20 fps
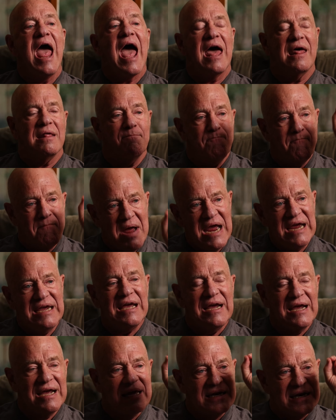and
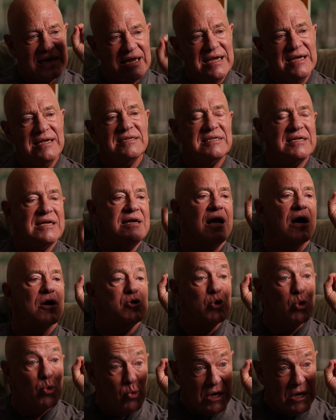making it easy to